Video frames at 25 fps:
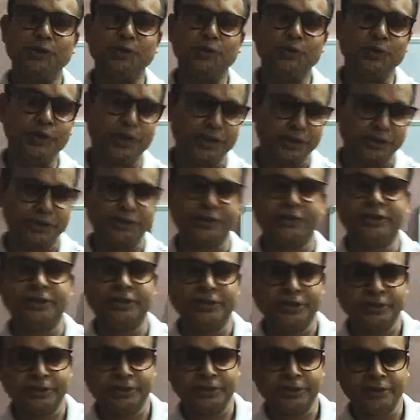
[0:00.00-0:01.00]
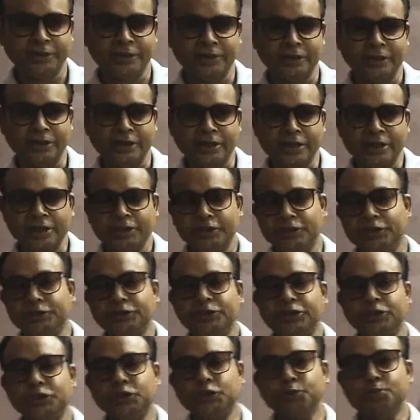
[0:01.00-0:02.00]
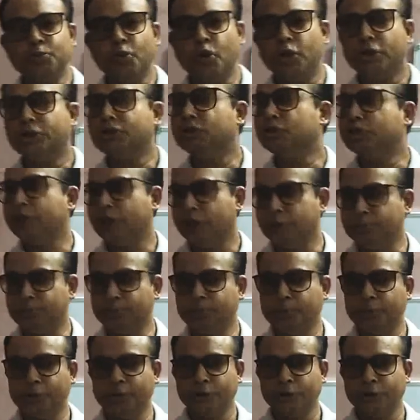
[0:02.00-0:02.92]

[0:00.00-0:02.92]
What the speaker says: students. This is a small step